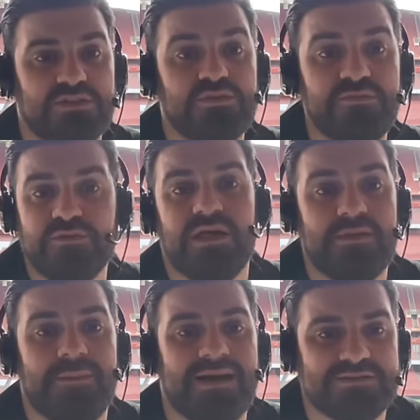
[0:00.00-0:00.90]
I do feel like
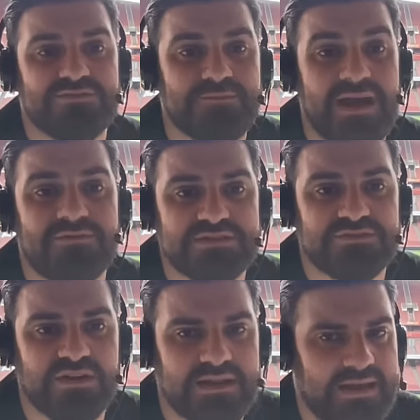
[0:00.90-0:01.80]
the batteries
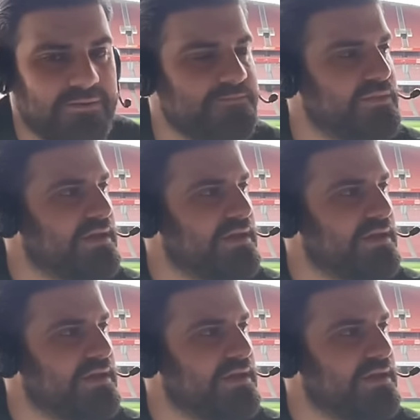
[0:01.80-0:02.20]
are running out.